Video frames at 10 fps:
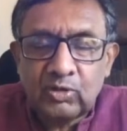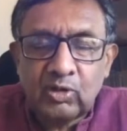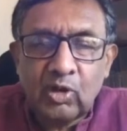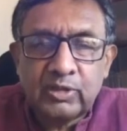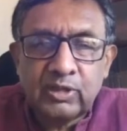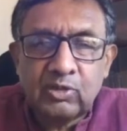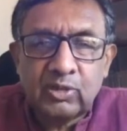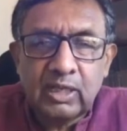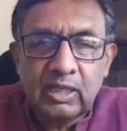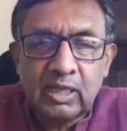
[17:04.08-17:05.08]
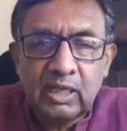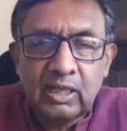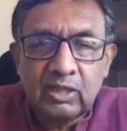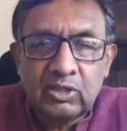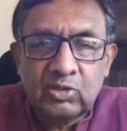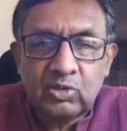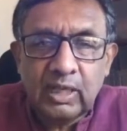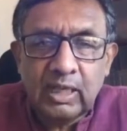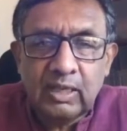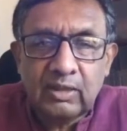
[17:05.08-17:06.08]
constitute India into
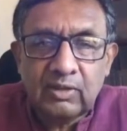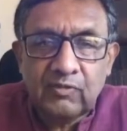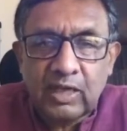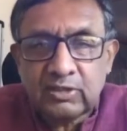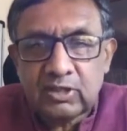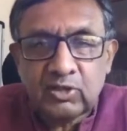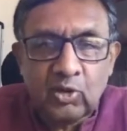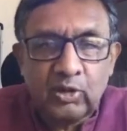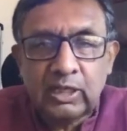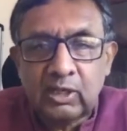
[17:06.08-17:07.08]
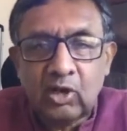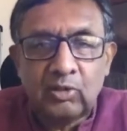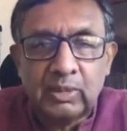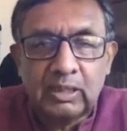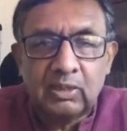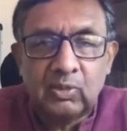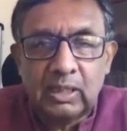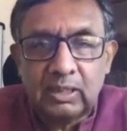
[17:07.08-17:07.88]
the fastest growing economy in the world.